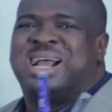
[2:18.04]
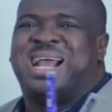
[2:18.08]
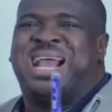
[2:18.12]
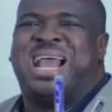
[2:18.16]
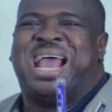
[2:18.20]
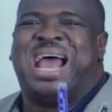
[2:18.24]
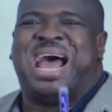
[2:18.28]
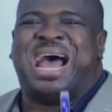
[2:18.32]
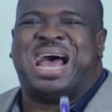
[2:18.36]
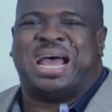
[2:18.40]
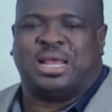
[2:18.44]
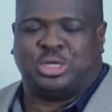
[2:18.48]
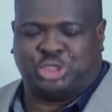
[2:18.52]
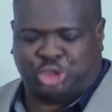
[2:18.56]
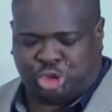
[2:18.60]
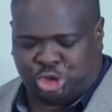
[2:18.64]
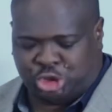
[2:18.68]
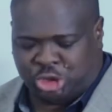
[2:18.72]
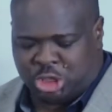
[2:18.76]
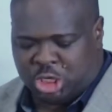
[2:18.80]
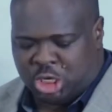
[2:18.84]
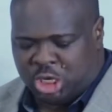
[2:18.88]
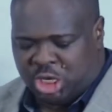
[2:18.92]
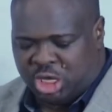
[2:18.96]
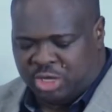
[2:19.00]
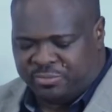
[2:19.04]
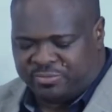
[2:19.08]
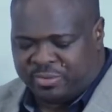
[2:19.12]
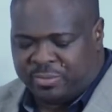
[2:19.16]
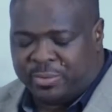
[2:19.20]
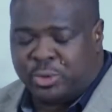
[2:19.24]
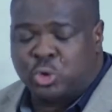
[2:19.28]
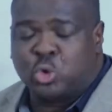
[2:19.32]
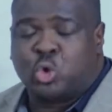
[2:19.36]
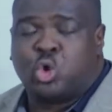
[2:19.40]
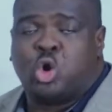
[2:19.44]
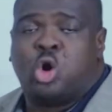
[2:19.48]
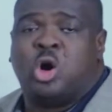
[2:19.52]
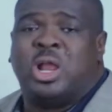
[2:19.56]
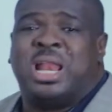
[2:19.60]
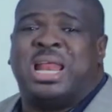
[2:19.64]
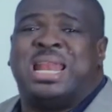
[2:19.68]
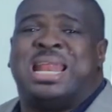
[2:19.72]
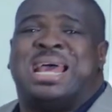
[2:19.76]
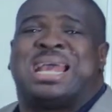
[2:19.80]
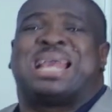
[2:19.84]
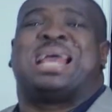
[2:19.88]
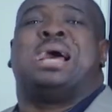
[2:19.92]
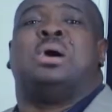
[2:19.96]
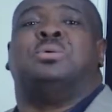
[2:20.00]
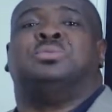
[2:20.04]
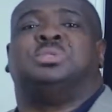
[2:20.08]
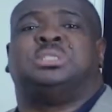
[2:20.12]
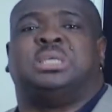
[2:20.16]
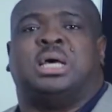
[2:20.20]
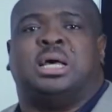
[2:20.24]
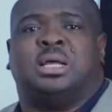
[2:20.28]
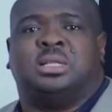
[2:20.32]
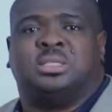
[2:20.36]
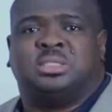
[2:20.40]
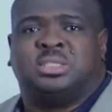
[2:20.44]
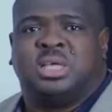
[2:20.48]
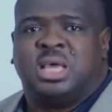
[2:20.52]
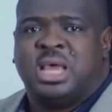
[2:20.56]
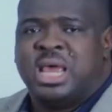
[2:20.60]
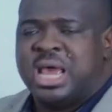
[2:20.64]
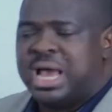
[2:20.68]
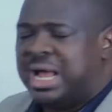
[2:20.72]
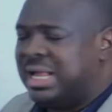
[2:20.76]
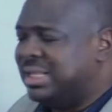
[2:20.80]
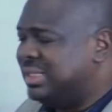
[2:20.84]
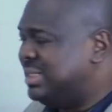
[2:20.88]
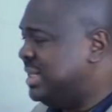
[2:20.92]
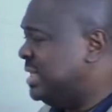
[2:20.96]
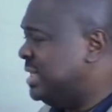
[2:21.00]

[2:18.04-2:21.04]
cash. If I were to call an accountant and